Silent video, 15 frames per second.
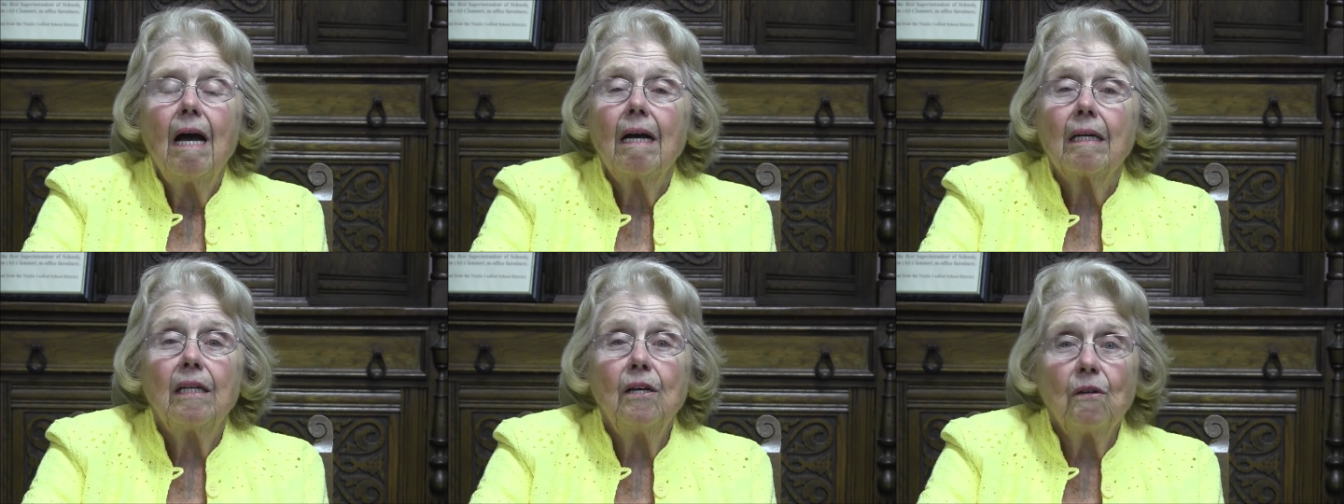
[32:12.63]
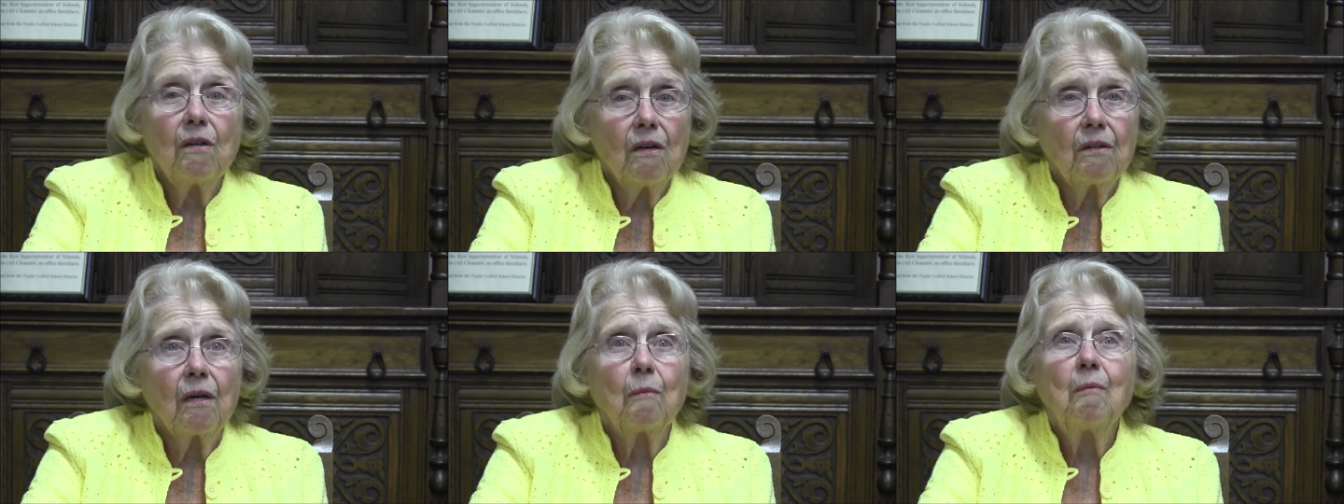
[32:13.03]
You
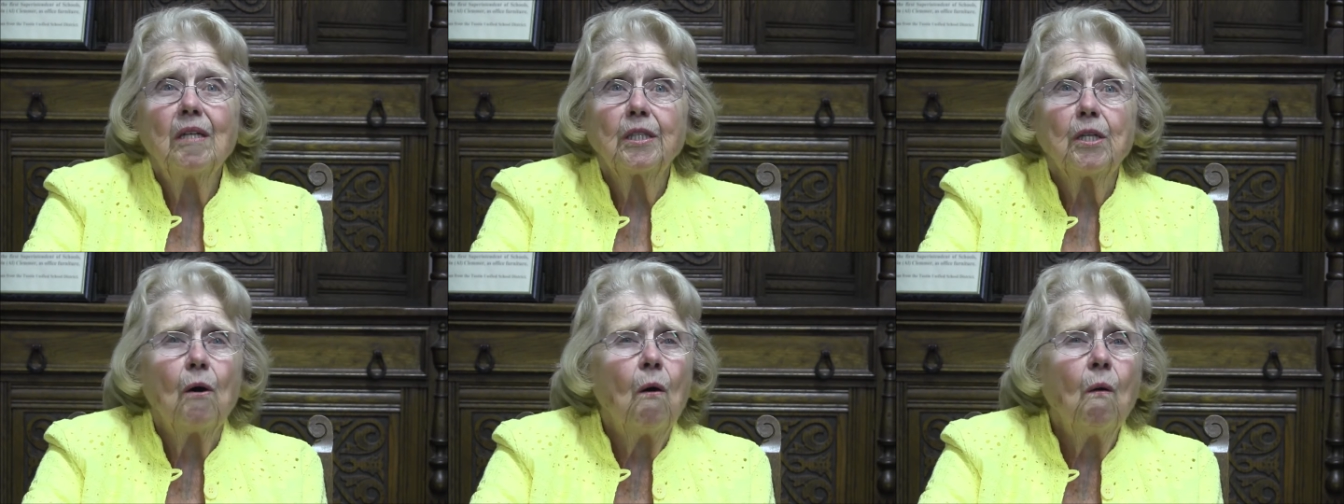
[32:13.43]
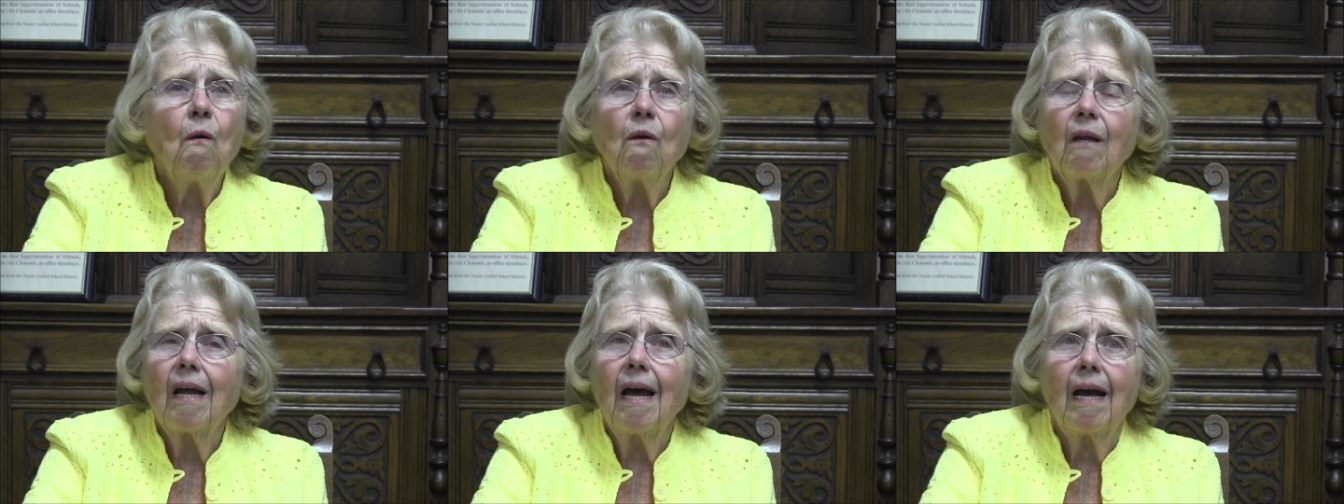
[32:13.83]
know, there was a
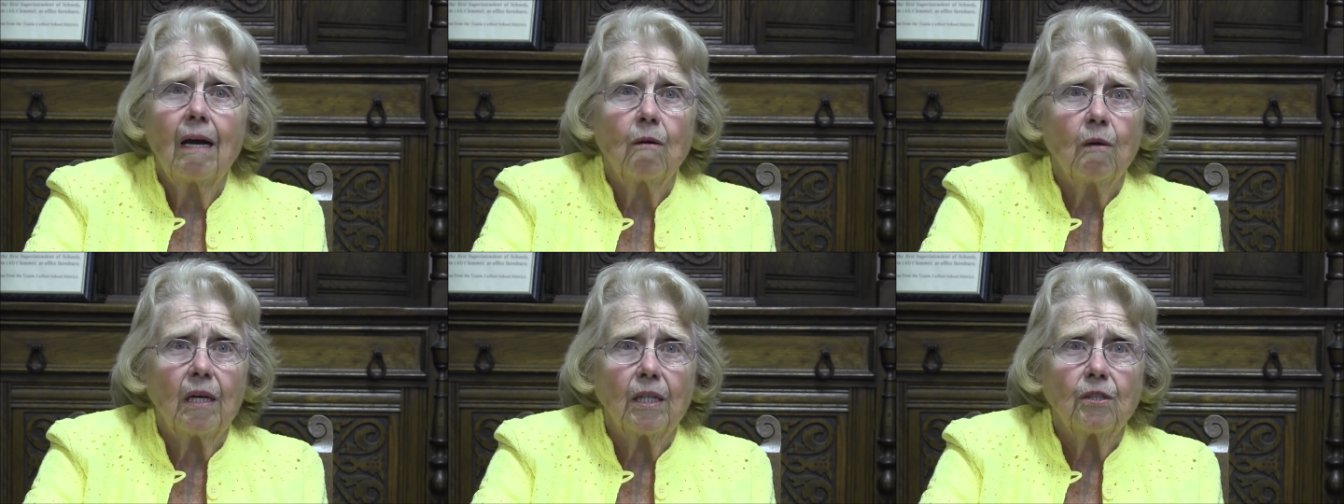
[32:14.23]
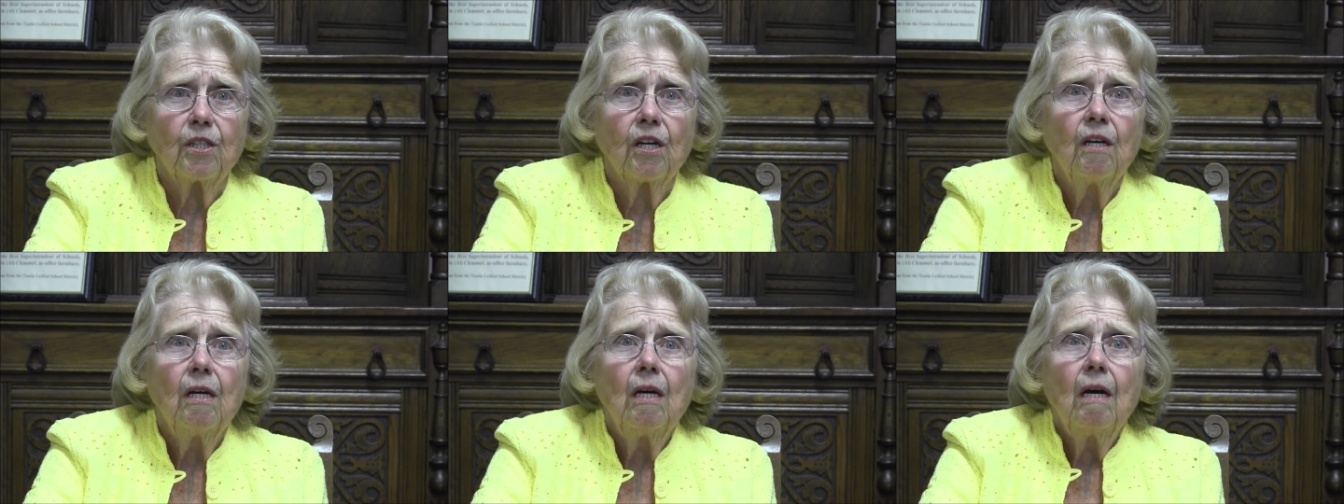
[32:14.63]
whole
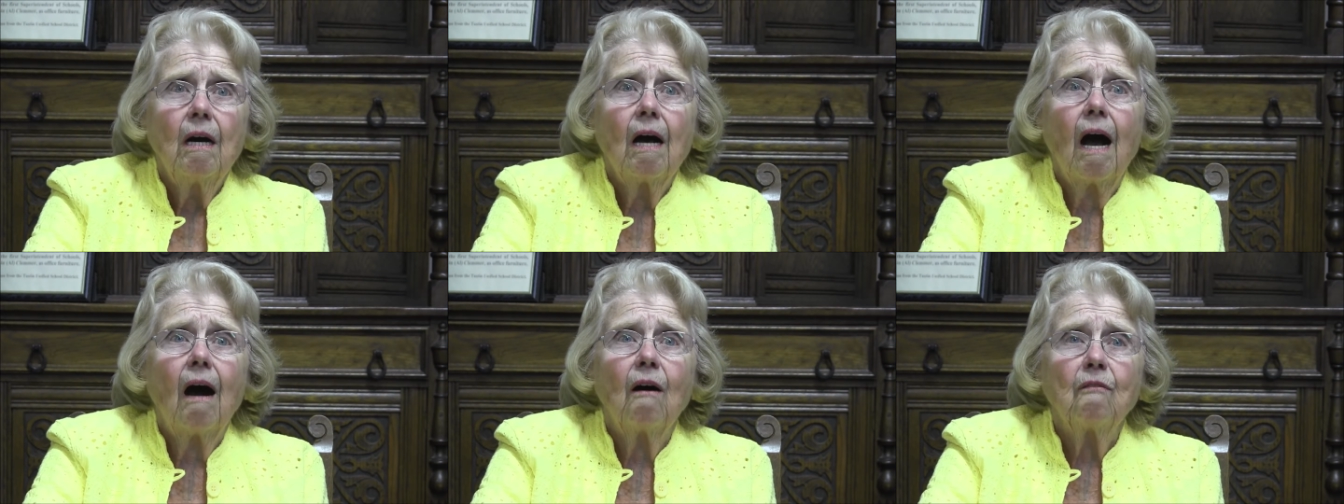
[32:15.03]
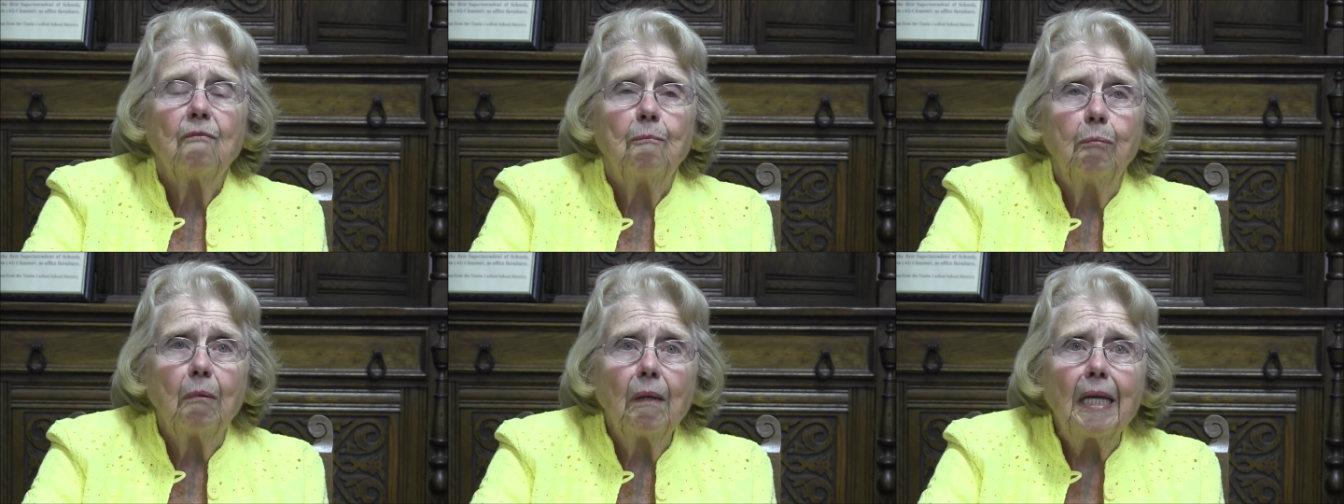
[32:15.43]
language
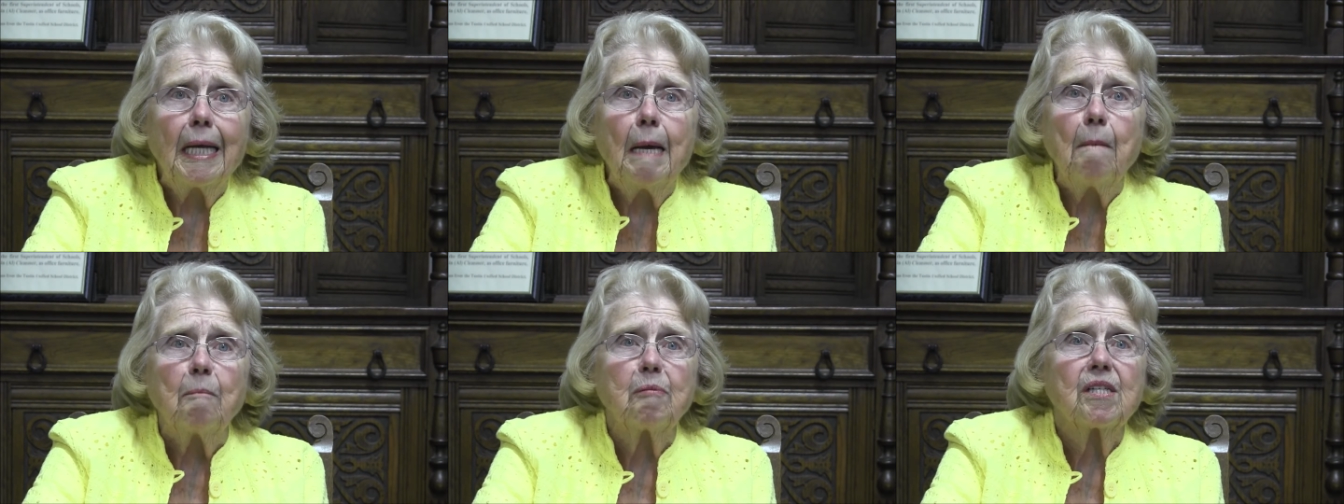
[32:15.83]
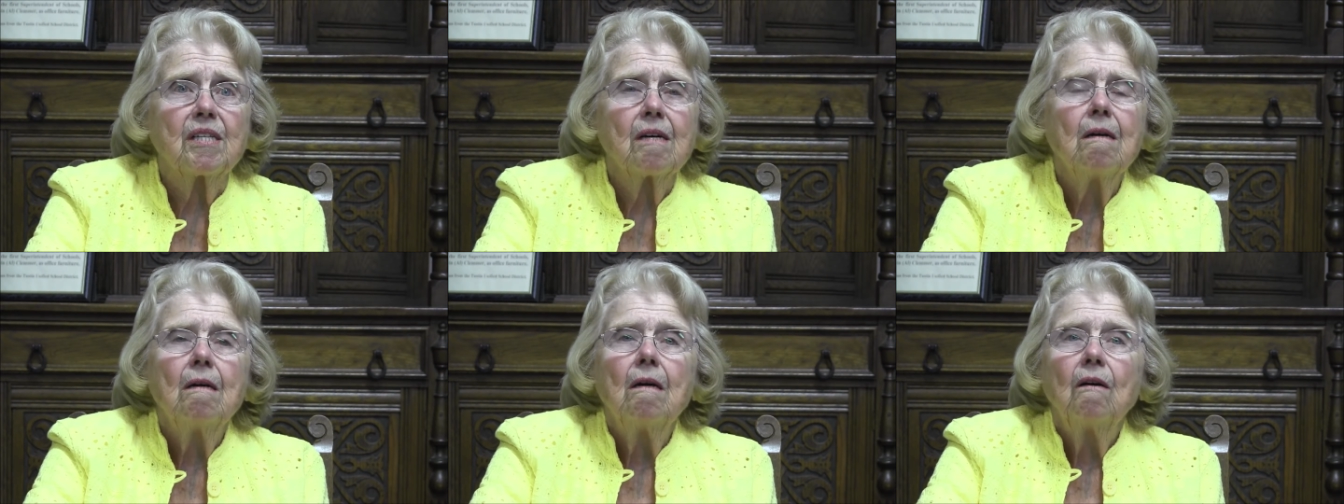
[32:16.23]
of
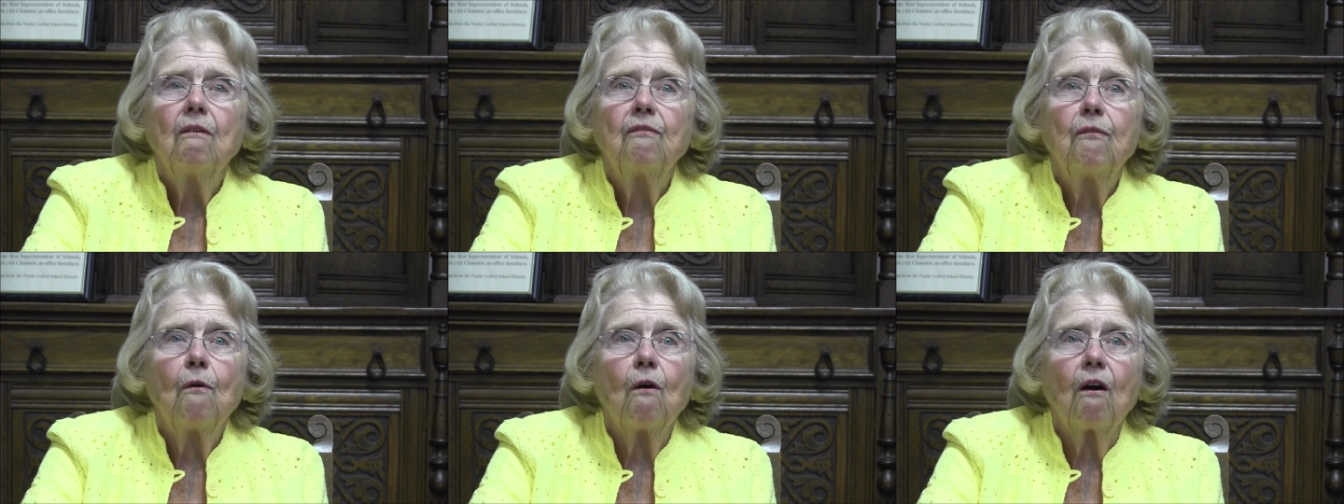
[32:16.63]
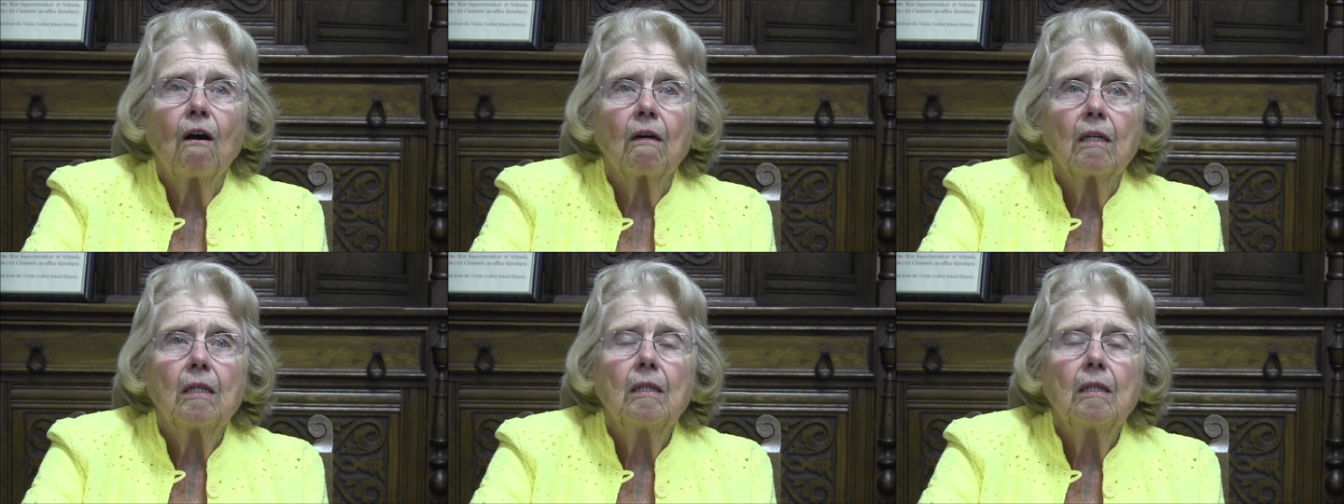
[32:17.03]
bleeps for